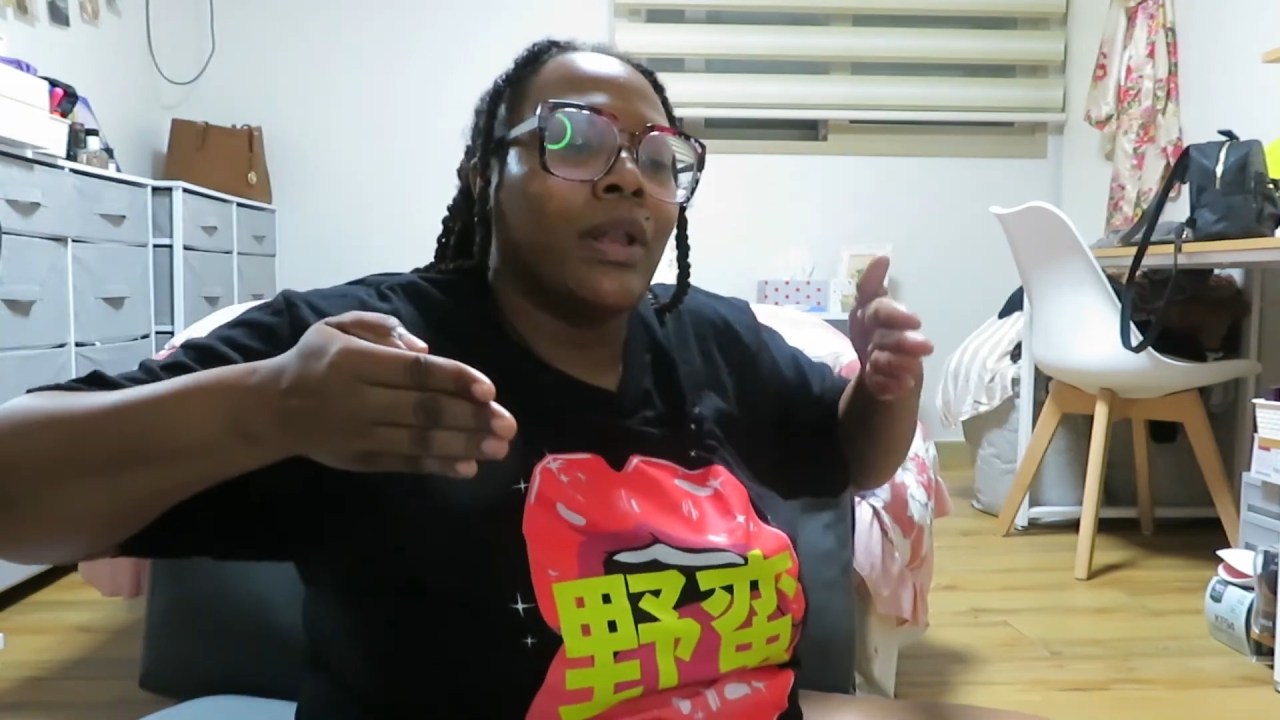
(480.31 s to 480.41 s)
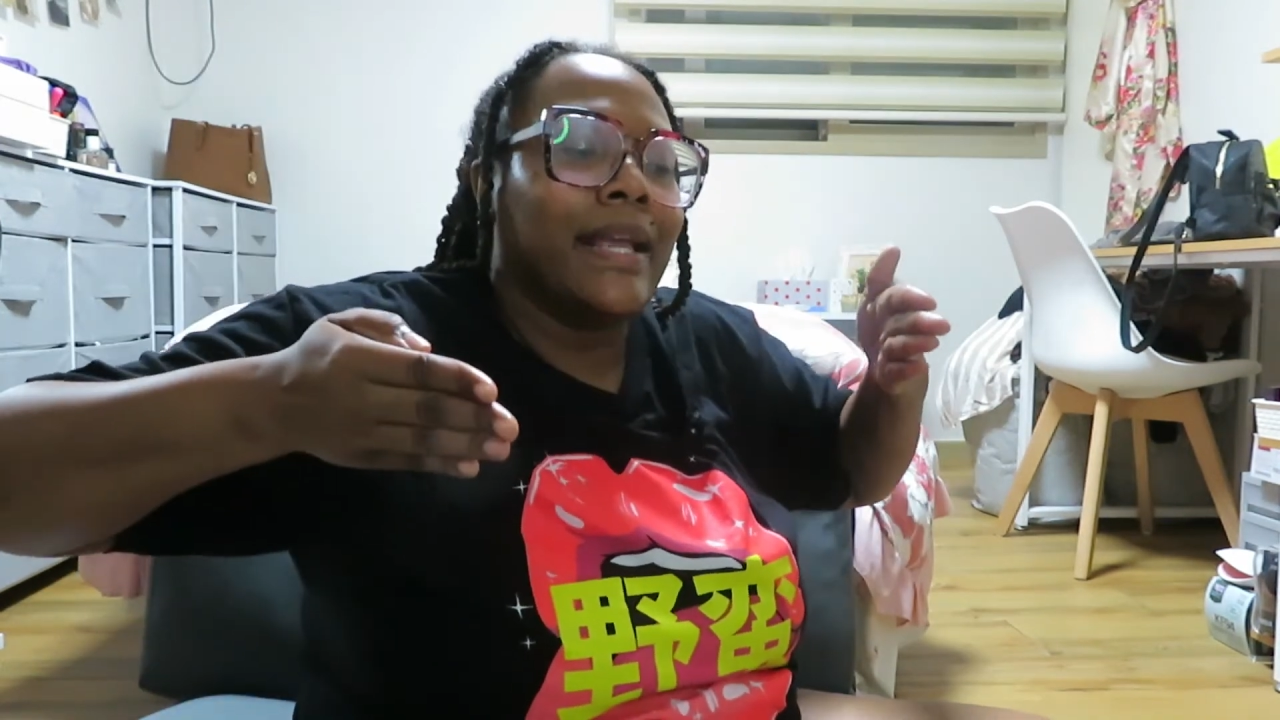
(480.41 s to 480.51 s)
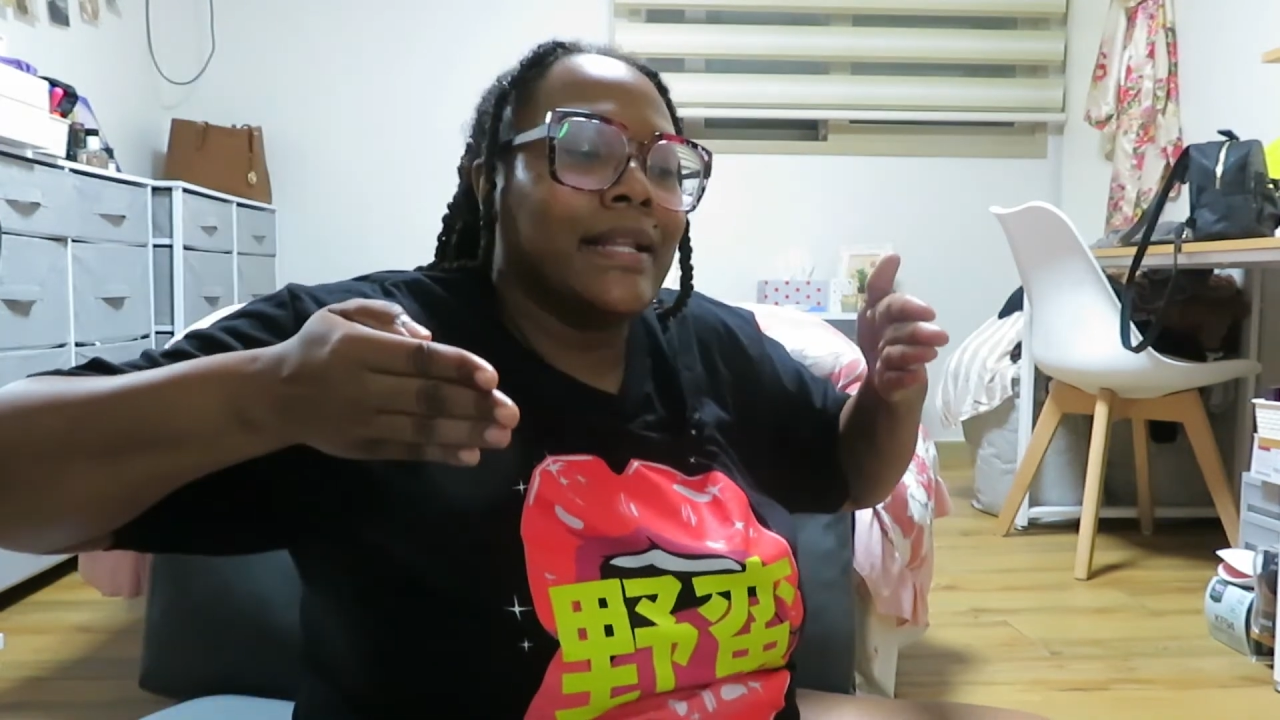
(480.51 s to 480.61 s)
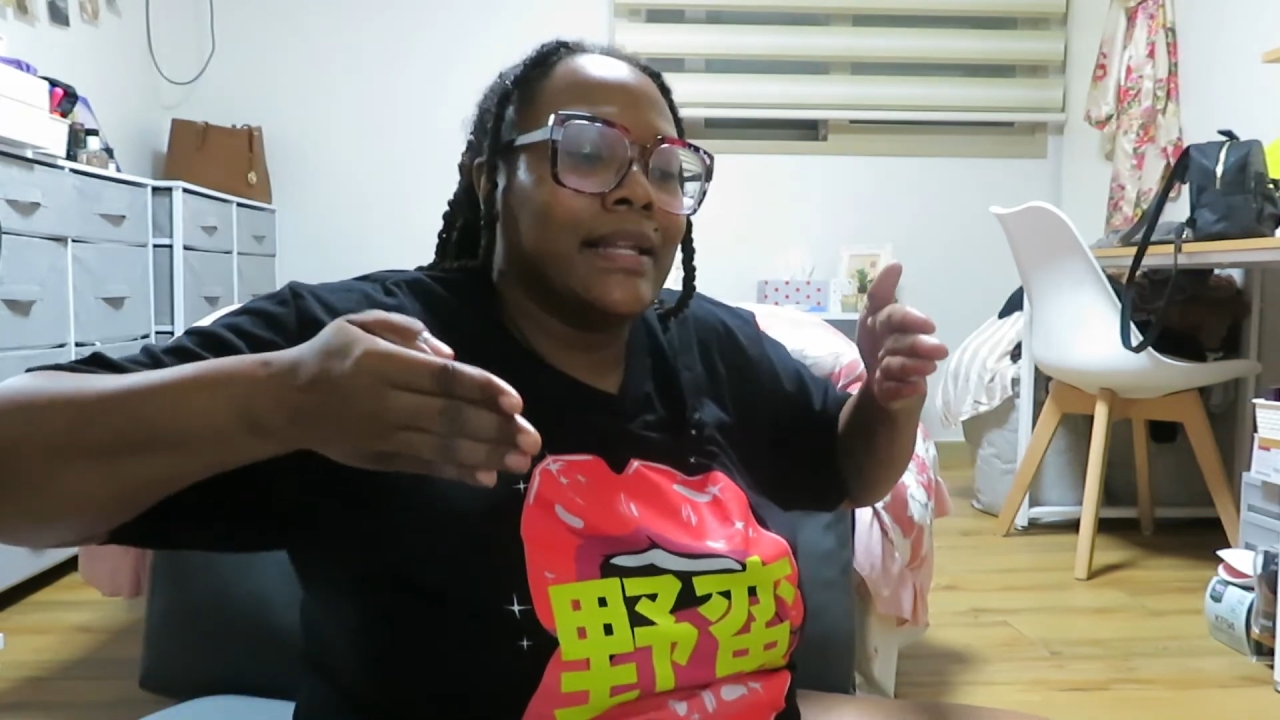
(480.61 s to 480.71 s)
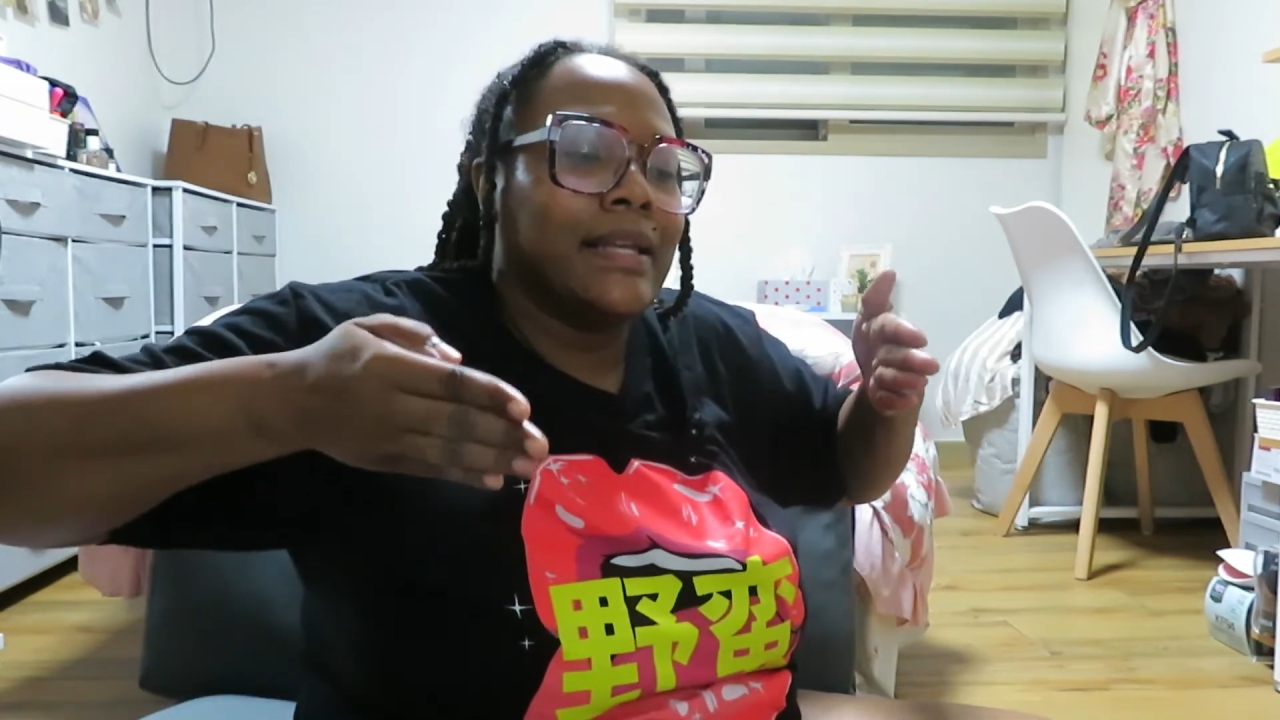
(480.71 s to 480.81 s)

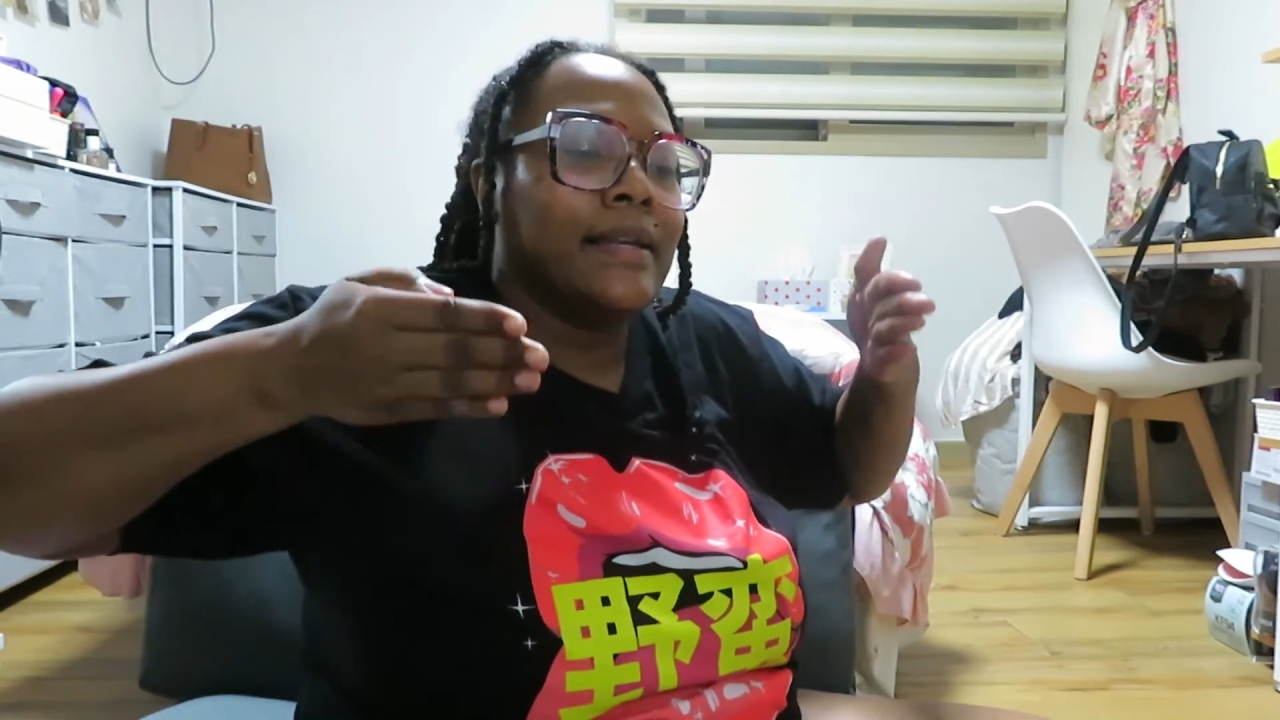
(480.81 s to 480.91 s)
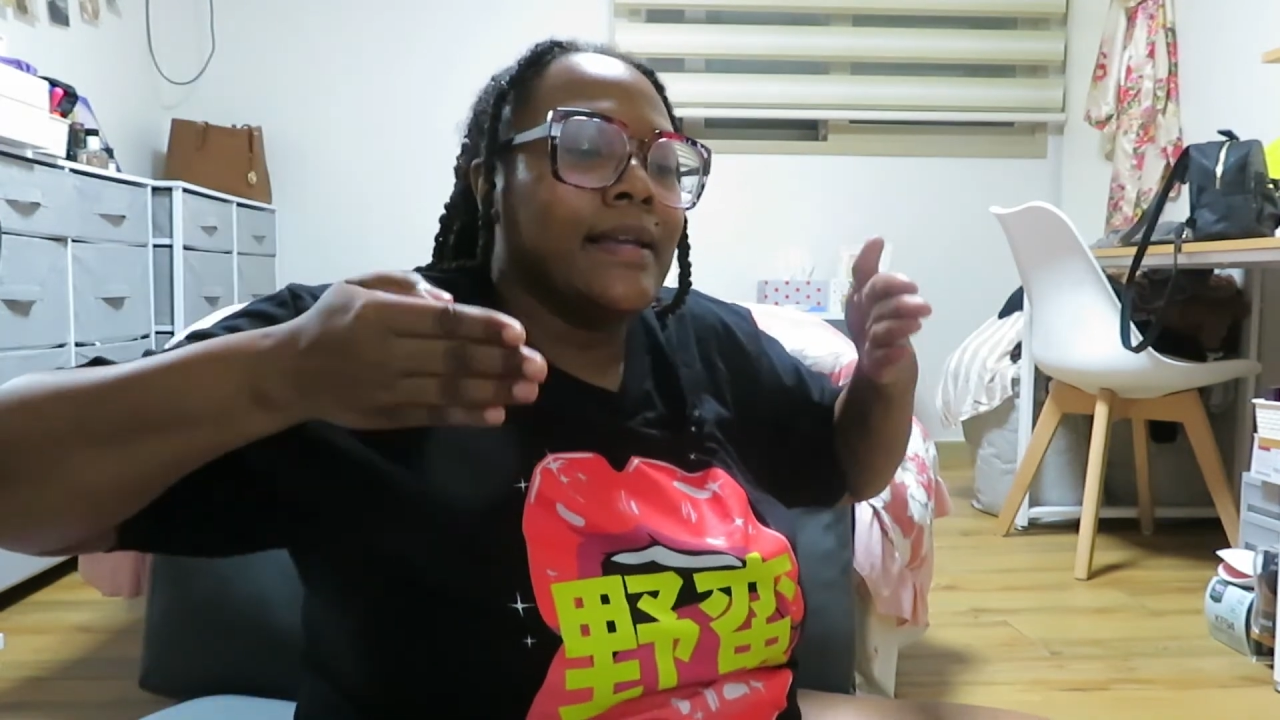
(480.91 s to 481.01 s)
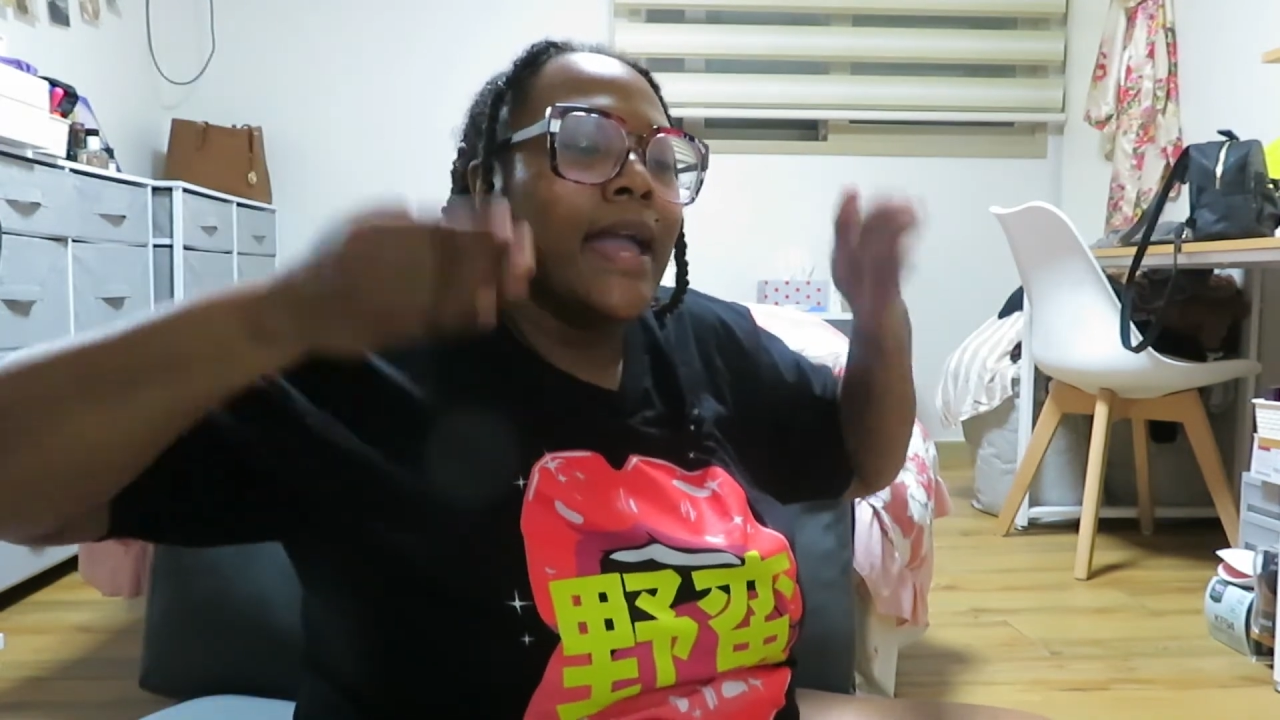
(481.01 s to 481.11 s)
lately,